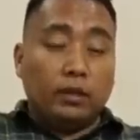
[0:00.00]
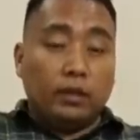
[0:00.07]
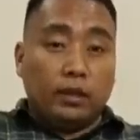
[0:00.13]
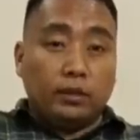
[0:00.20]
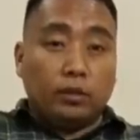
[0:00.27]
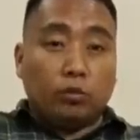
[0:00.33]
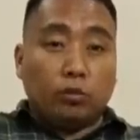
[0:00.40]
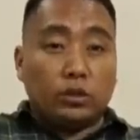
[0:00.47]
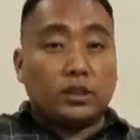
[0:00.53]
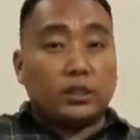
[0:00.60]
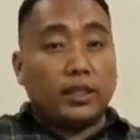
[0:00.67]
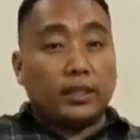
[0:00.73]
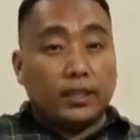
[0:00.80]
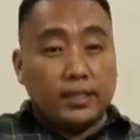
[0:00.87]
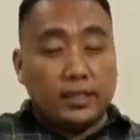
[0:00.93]
And the good
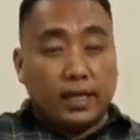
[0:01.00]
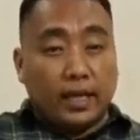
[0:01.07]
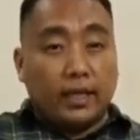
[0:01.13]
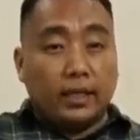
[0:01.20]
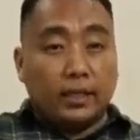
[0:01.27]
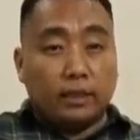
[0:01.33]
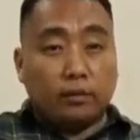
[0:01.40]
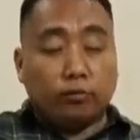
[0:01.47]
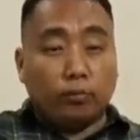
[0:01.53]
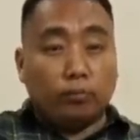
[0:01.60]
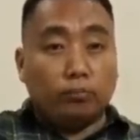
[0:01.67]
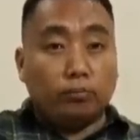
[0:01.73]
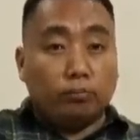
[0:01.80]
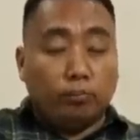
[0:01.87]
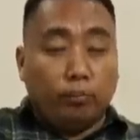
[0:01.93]
sentence I heard
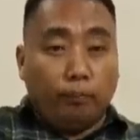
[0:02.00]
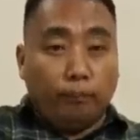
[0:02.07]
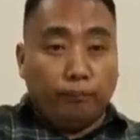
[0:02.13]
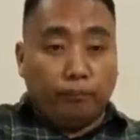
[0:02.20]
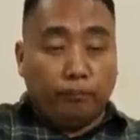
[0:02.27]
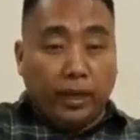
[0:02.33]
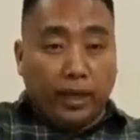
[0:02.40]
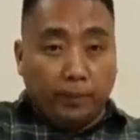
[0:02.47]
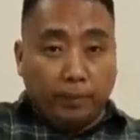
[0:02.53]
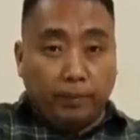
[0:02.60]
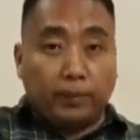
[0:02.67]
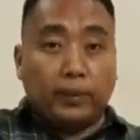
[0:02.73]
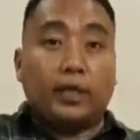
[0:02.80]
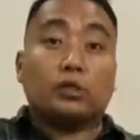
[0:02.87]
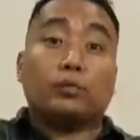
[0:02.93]
from my
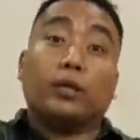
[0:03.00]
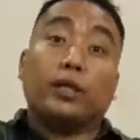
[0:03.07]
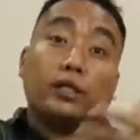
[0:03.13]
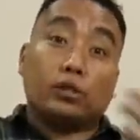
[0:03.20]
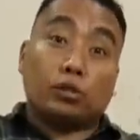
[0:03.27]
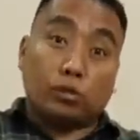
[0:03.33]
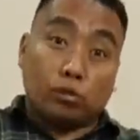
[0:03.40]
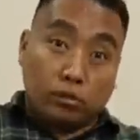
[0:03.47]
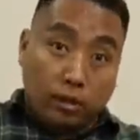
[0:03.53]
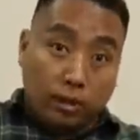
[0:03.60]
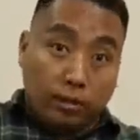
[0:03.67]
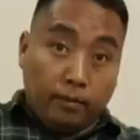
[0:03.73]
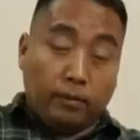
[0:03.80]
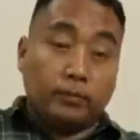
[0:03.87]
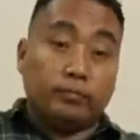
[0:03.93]
people as well as
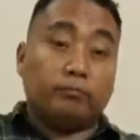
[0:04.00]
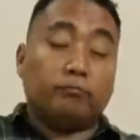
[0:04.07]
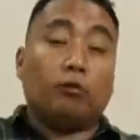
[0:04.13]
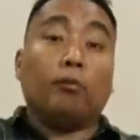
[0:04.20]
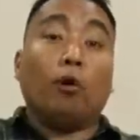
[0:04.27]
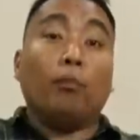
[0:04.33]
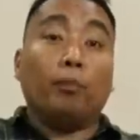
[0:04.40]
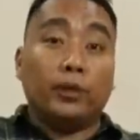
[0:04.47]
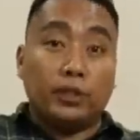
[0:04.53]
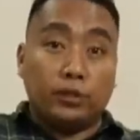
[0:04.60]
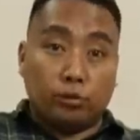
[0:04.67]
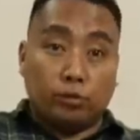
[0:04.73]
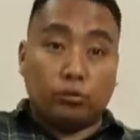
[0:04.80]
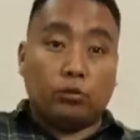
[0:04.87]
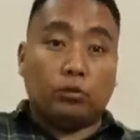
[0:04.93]
from
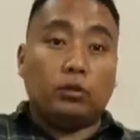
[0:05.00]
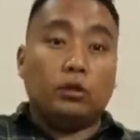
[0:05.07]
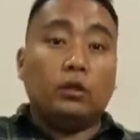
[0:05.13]
opponents also.